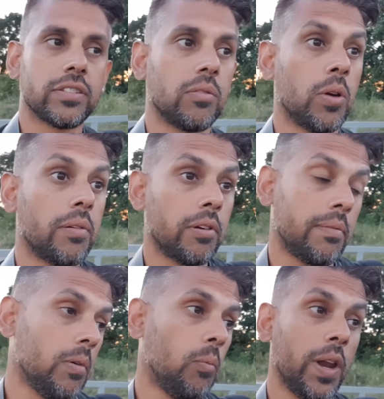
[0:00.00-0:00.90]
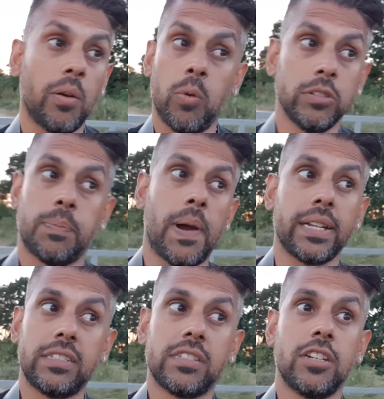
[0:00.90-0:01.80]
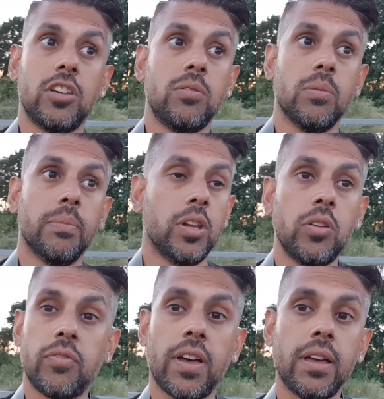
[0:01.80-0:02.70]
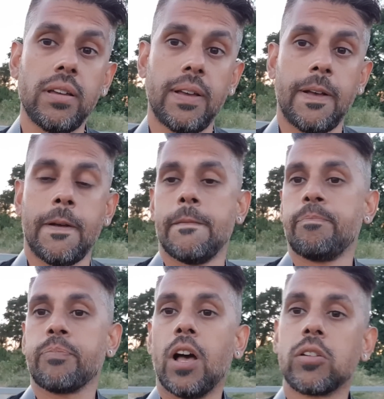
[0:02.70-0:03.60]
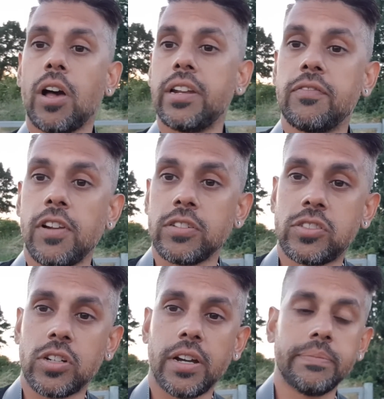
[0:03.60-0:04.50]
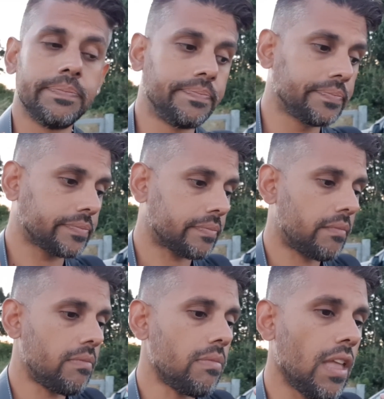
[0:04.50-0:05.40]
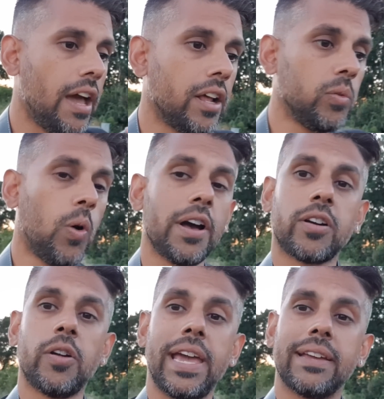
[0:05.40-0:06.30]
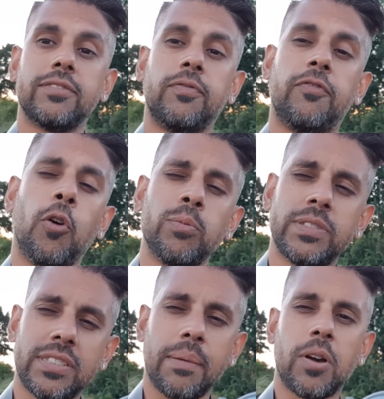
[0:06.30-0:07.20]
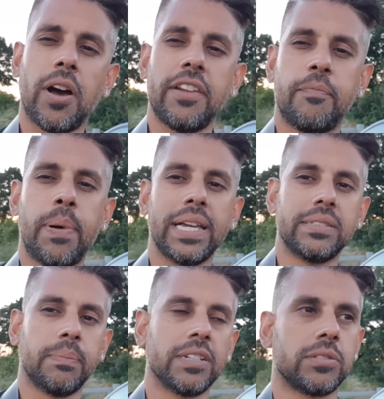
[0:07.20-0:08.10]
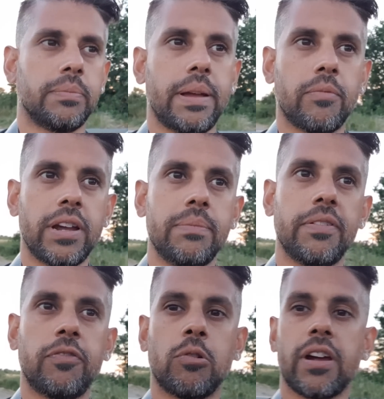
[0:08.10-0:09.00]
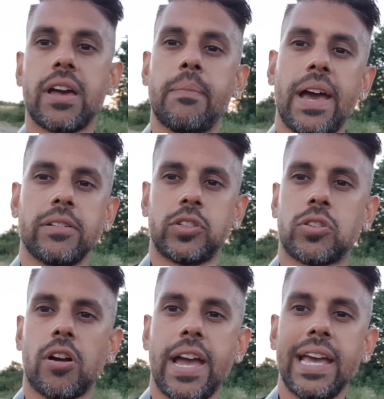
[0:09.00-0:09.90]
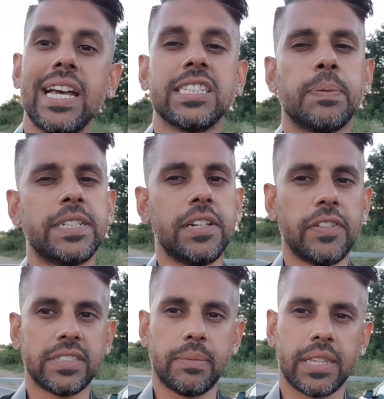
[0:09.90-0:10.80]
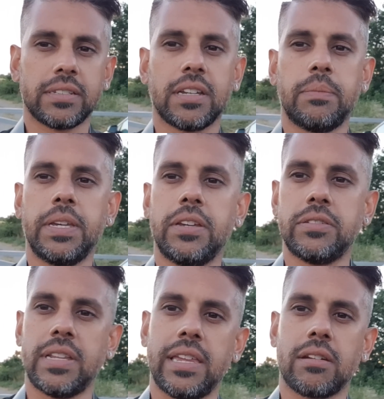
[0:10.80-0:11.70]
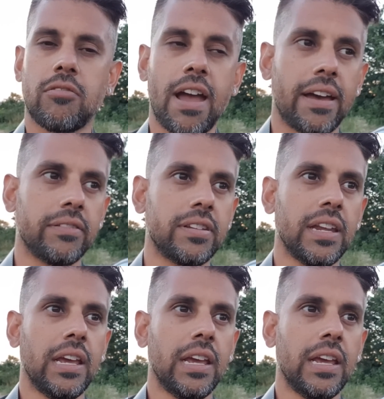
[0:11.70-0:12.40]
So when I want to practice a new maneuver, I'll go into Velocidrone and I'll work on it and form some kind of base muscle memory before I come out and try it, especially if it's something that's going to be used near the ground,